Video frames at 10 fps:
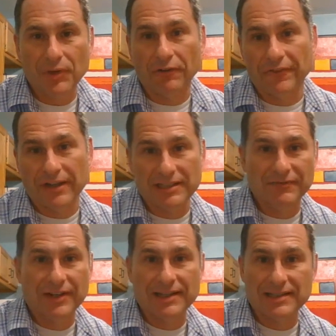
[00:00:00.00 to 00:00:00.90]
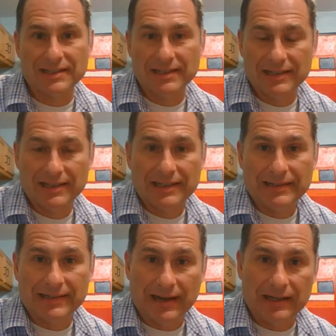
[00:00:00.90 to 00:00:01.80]
our face-to-face
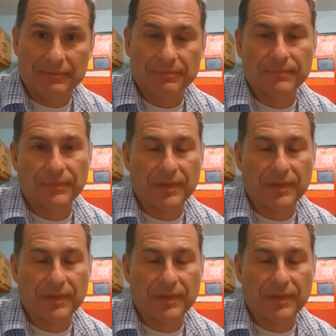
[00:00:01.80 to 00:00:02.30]
time